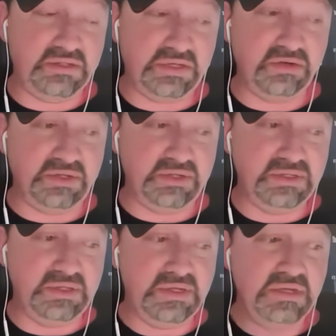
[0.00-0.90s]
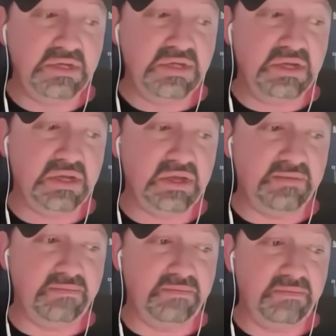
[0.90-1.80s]
series,
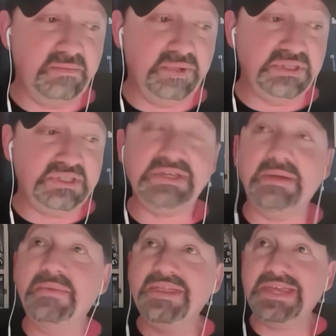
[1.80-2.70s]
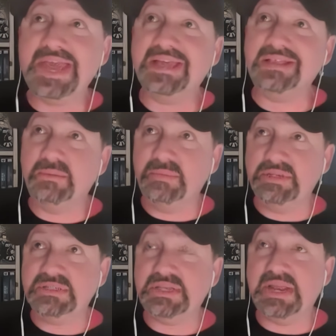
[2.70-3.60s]
but some of the
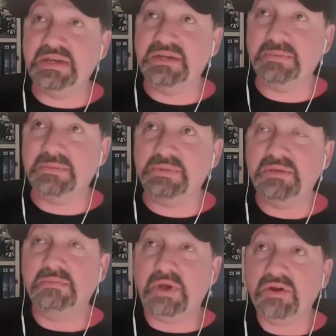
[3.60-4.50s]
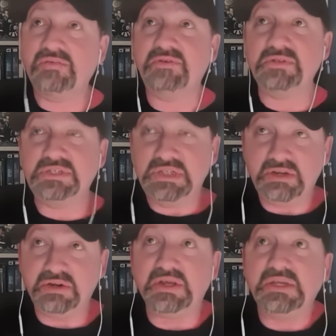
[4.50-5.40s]
elements that ended up in the Marvel
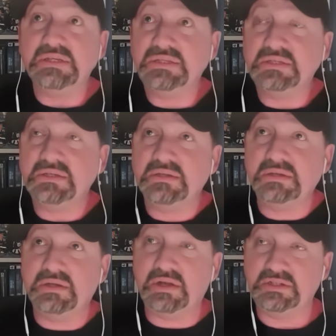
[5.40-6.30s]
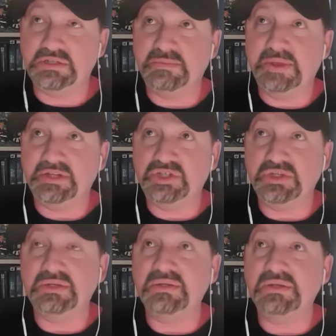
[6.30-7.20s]
series, Haunted
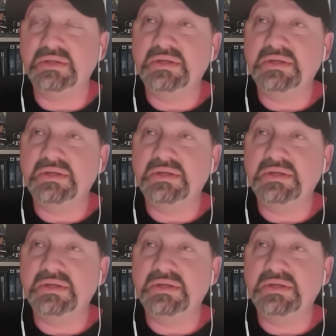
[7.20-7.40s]
Mansion,